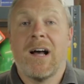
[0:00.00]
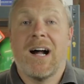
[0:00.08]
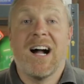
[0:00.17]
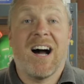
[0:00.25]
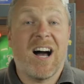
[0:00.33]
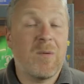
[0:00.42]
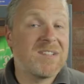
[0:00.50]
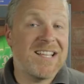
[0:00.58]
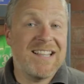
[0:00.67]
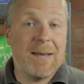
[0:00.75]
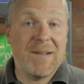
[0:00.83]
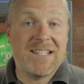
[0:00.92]
I will
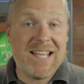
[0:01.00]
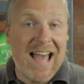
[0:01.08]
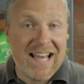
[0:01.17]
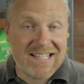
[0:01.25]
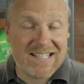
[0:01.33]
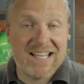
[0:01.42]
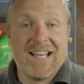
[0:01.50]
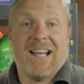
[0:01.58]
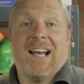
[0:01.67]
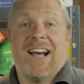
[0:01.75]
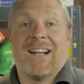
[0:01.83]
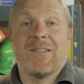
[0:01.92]
send them a text,
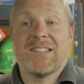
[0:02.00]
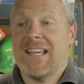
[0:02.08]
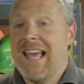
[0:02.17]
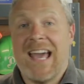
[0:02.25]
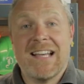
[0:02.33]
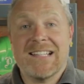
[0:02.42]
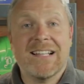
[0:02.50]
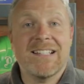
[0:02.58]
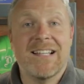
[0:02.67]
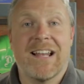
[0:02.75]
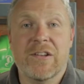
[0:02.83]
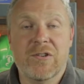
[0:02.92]
and I'll say, "Hey, it's Andy,
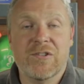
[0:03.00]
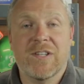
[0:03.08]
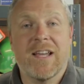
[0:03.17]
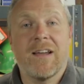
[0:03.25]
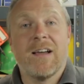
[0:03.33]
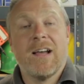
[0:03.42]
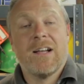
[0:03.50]
the electrician here.